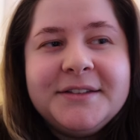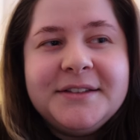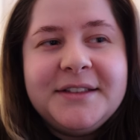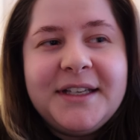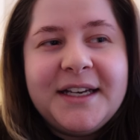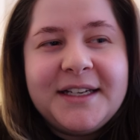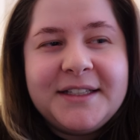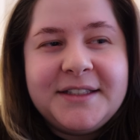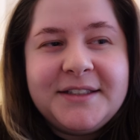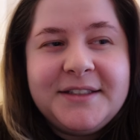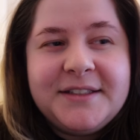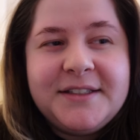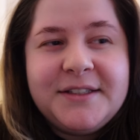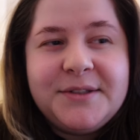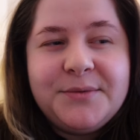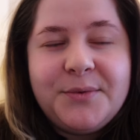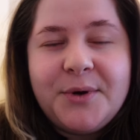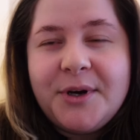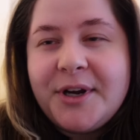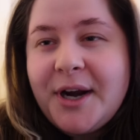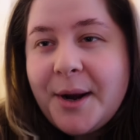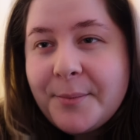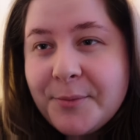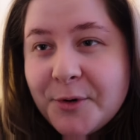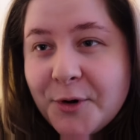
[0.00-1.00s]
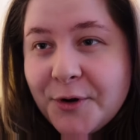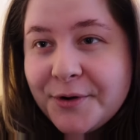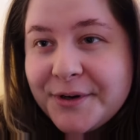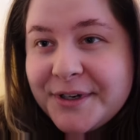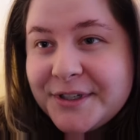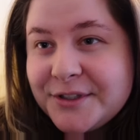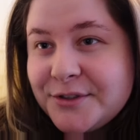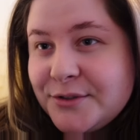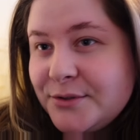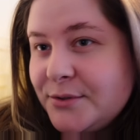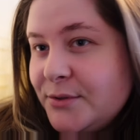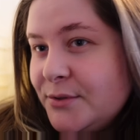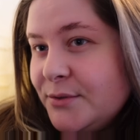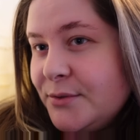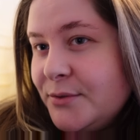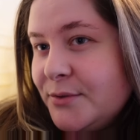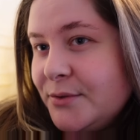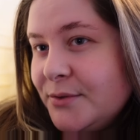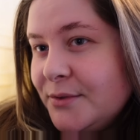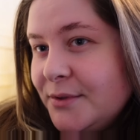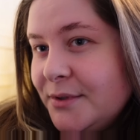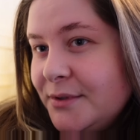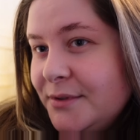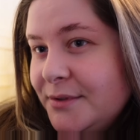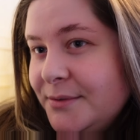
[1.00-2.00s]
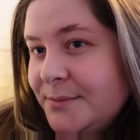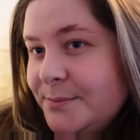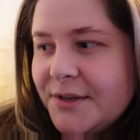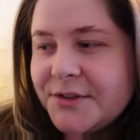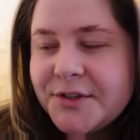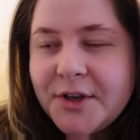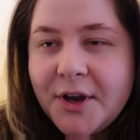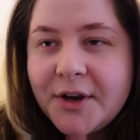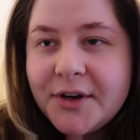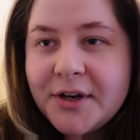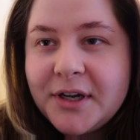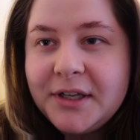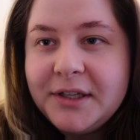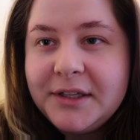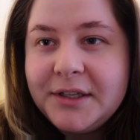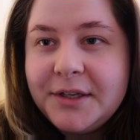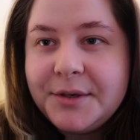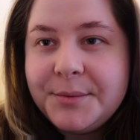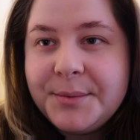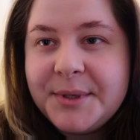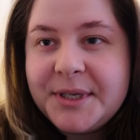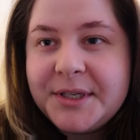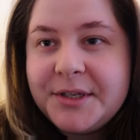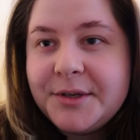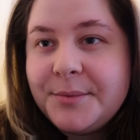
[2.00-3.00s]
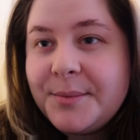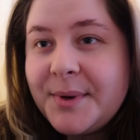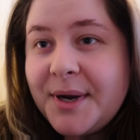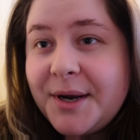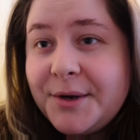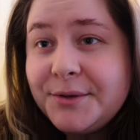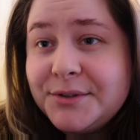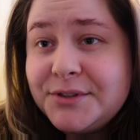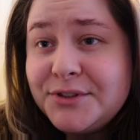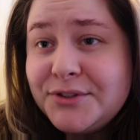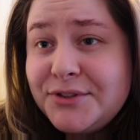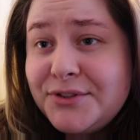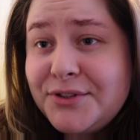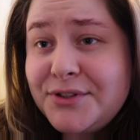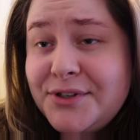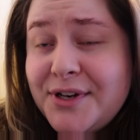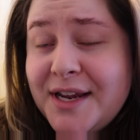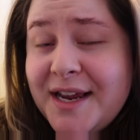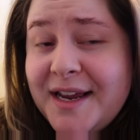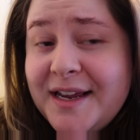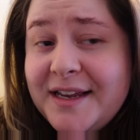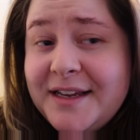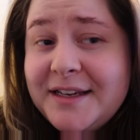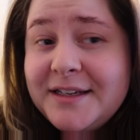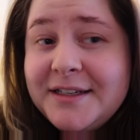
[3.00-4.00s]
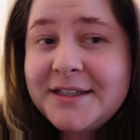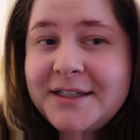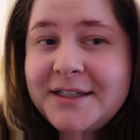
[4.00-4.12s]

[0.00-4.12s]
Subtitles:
that's what I'm going to talk a little bit about today.